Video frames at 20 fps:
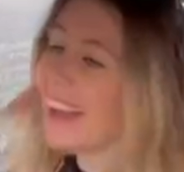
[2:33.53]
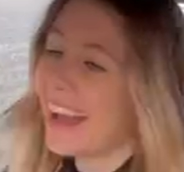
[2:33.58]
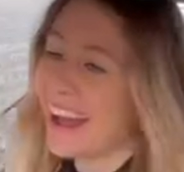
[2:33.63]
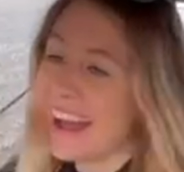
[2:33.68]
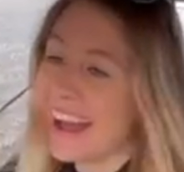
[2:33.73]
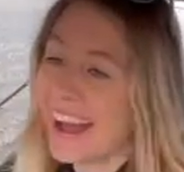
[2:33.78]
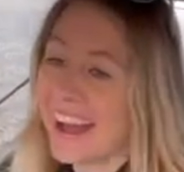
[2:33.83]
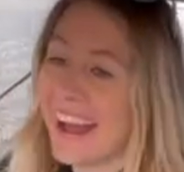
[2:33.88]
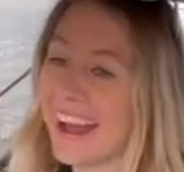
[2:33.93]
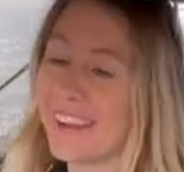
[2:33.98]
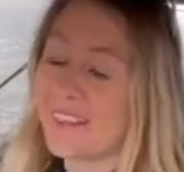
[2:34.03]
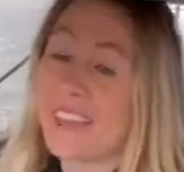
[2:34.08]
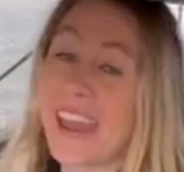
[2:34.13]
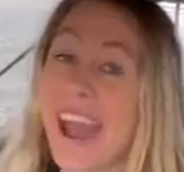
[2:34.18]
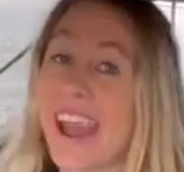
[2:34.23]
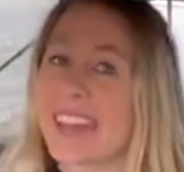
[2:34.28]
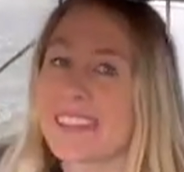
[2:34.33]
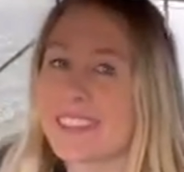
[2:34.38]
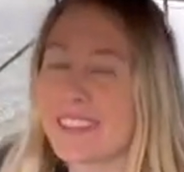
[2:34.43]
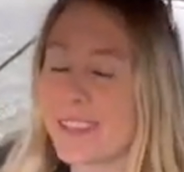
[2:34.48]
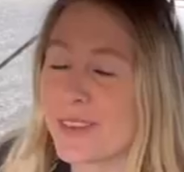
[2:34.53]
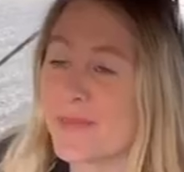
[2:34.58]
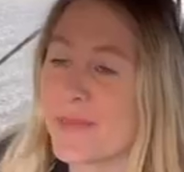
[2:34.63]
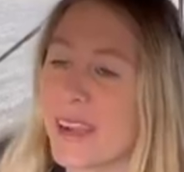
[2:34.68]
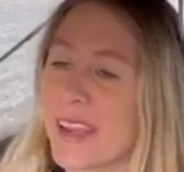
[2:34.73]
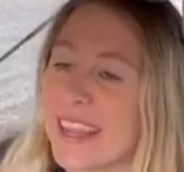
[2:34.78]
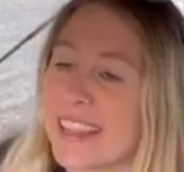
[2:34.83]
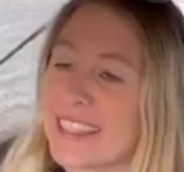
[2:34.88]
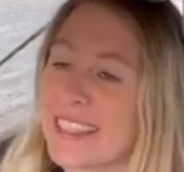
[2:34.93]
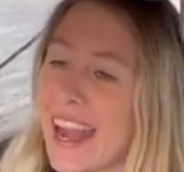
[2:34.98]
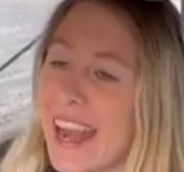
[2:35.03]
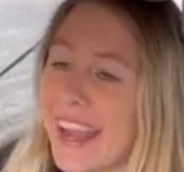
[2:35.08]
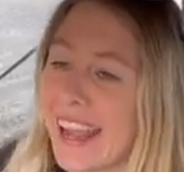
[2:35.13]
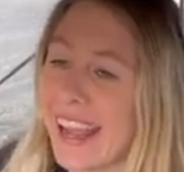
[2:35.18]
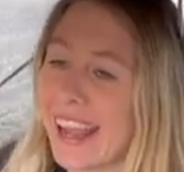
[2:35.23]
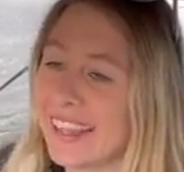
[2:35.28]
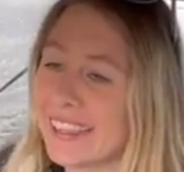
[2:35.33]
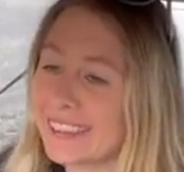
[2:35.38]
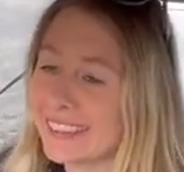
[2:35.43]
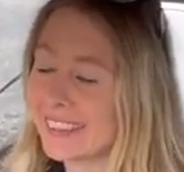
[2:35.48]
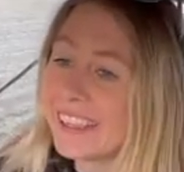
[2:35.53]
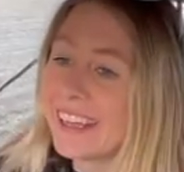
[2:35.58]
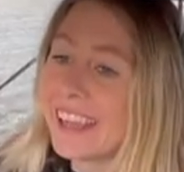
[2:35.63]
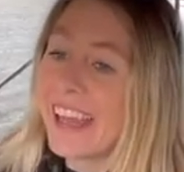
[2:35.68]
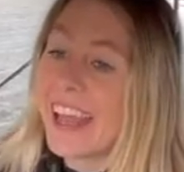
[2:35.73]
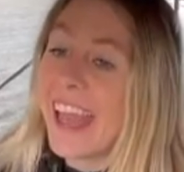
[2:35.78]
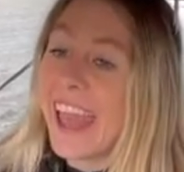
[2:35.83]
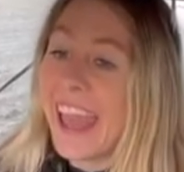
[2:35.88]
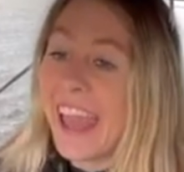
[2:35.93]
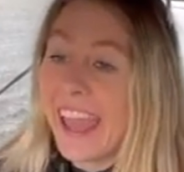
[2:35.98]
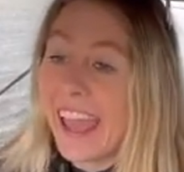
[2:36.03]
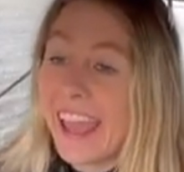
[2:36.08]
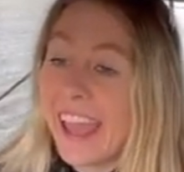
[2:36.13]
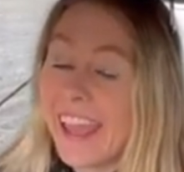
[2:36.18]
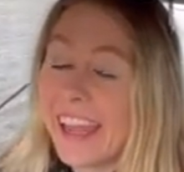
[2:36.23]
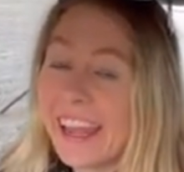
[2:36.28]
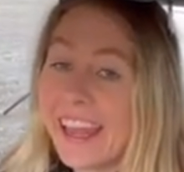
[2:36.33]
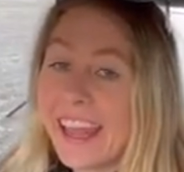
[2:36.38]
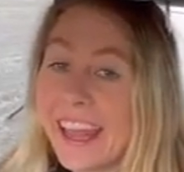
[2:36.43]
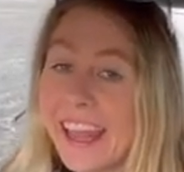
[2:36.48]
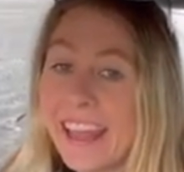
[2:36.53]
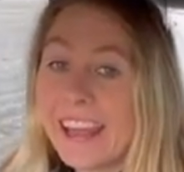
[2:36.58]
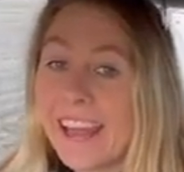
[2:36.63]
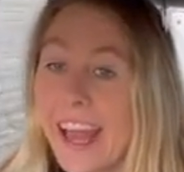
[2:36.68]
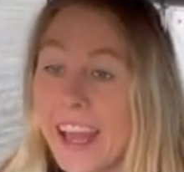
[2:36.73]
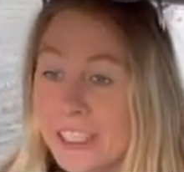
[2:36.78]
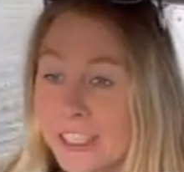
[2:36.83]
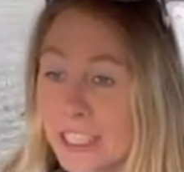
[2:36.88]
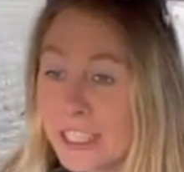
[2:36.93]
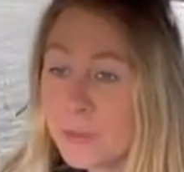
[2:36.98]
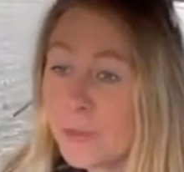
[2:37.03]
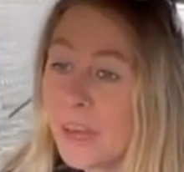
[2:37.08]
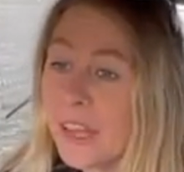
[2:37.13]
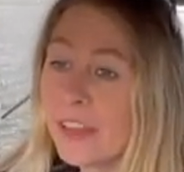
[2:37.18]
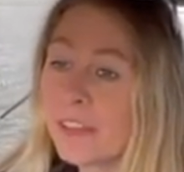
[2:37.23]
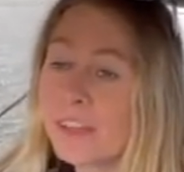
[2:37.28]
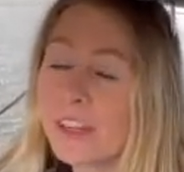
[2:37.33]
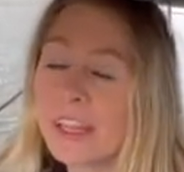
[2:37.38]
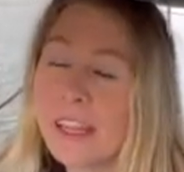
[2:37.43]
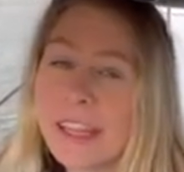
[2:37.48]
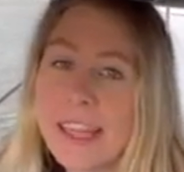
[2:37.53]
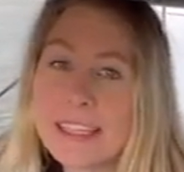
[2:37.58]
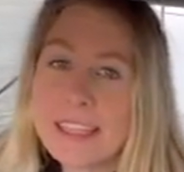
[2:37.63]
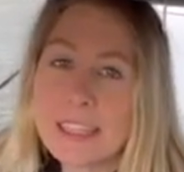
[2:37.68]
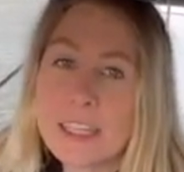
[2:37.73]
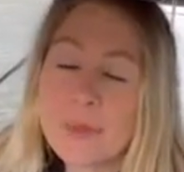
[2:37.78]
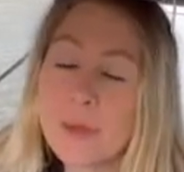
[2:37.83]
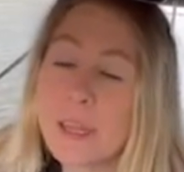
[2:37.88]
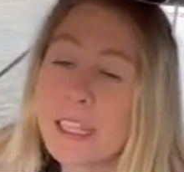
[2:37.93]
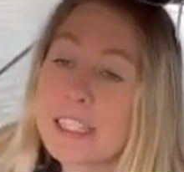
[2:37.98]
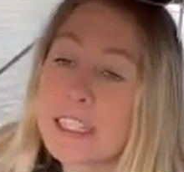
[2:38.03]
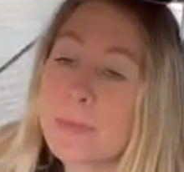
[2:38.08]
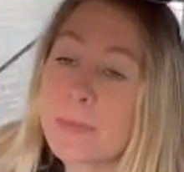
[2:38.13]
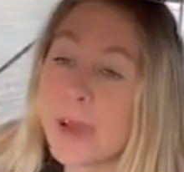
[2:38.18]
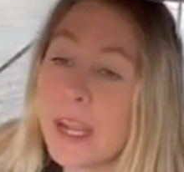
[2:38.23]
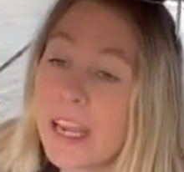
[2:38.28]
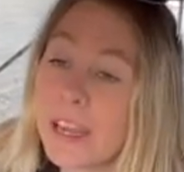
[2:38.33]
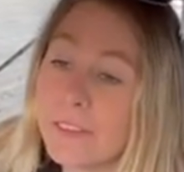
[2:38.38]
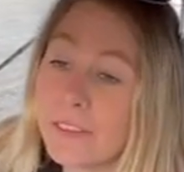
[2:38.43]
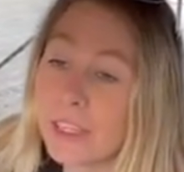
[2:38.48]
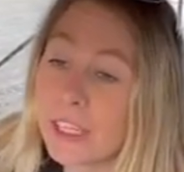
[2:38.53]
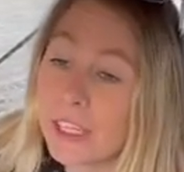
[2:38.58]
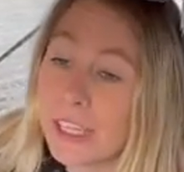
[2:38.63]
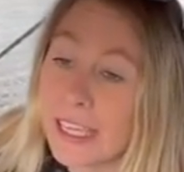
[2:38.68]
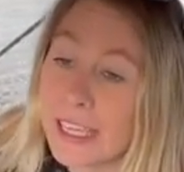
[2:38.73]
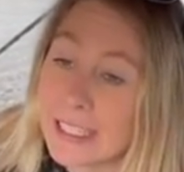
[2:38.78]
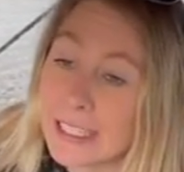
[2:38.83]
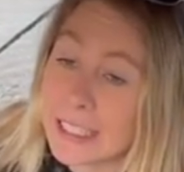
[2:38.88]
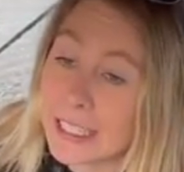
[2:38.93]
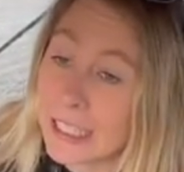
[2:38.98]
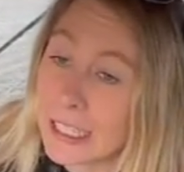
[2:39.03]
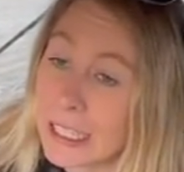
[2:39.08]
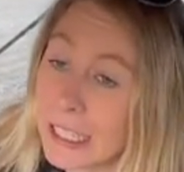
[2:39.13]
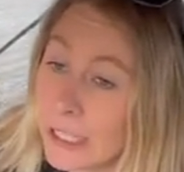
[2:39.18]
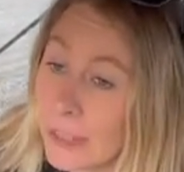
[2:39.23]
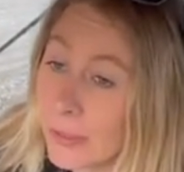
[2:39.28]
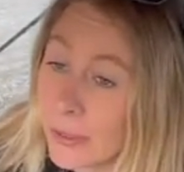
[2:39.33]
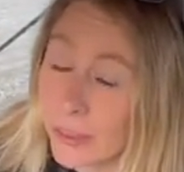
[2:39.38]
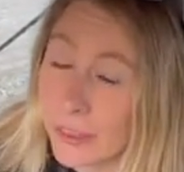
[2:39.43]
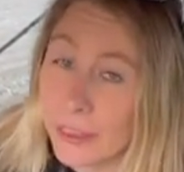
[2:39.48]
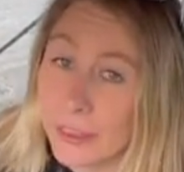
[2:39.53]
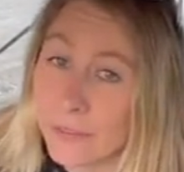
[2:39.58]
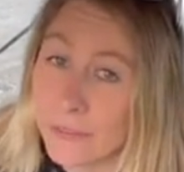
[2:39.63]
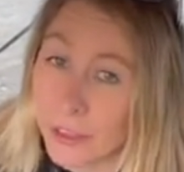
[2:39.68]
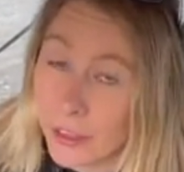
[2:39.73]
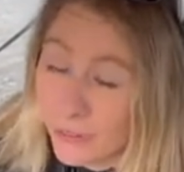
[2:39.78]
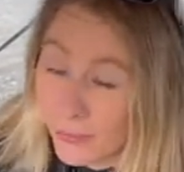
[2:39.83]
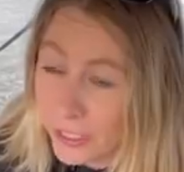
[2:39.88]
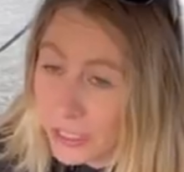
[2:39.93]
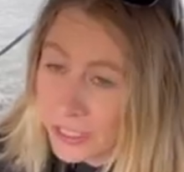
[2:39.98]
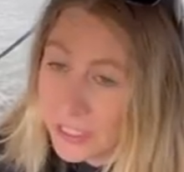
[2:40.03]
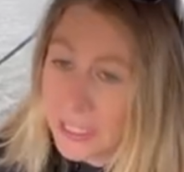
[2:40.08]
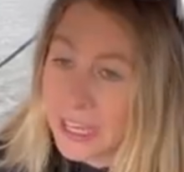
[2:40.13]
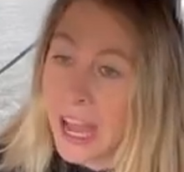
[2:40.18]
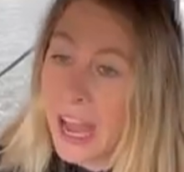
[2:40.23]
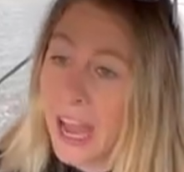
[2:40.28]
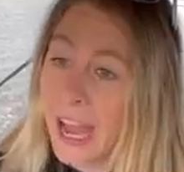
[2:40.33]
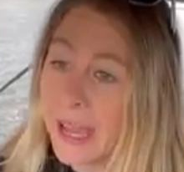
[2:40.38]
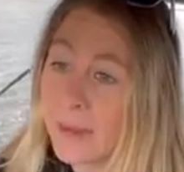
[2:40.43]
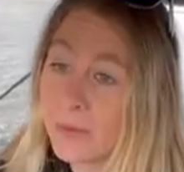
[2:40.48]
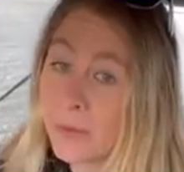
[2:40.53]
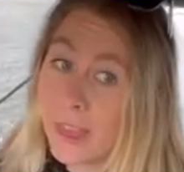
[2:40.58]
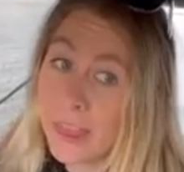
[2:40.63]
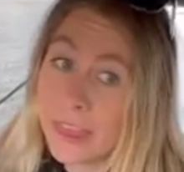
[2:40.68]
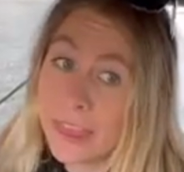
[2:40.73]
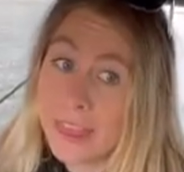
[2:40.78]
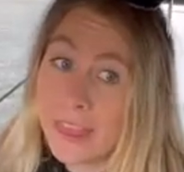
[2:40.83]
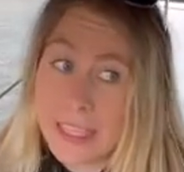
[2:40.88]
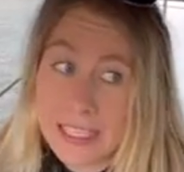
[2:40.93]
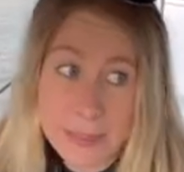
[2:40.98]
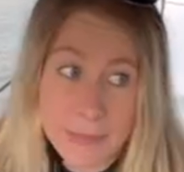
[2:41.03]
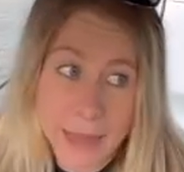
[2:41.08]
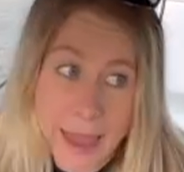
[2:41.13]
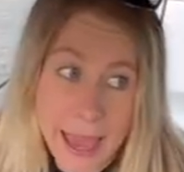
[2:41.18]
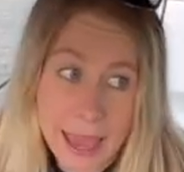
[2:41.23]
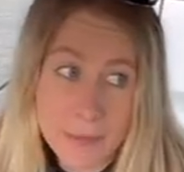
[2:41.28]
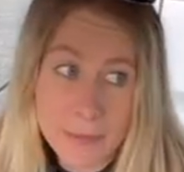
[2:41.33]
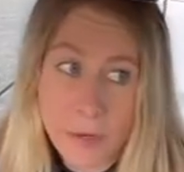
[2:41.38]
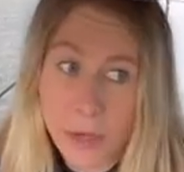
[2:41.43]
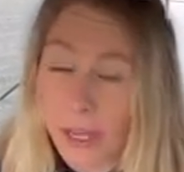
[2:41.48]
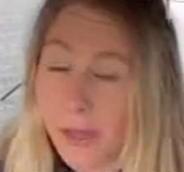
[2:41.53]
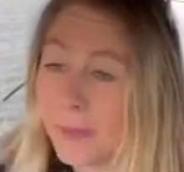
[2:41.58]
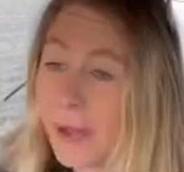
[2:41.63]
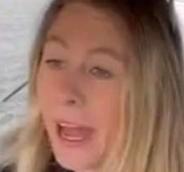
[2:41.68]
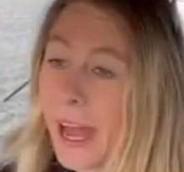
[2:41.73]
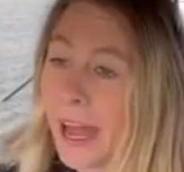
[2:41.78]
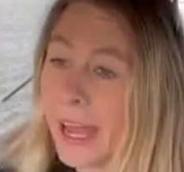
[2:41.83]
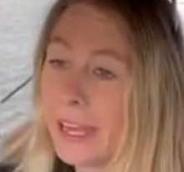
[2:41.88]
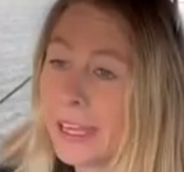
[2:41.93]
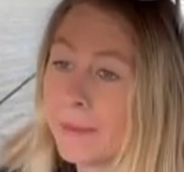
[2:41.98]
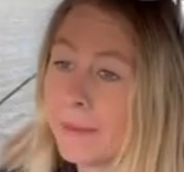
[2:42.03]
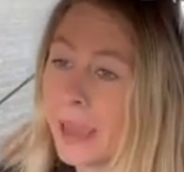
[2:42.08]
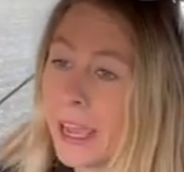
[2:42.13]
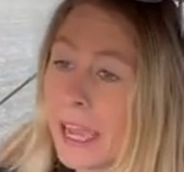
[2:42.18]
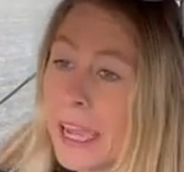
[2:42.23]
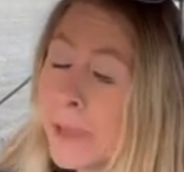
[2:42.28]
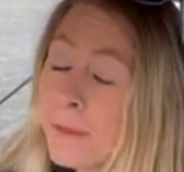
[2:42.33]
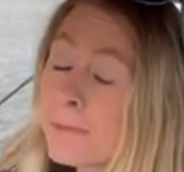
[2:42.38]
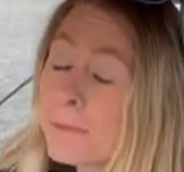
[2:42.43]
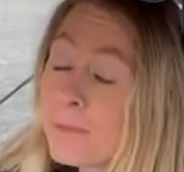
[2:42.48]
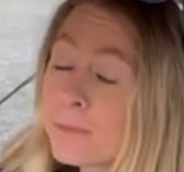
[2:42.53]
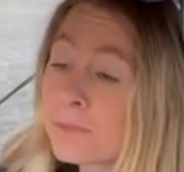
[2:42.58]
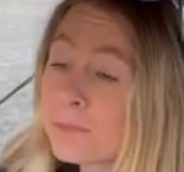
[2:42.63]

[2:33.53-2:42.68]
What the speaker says: Yeah, super excited. And not just spreading fertilizer, but spreading fertilizer for the first time with this bad boy behind me.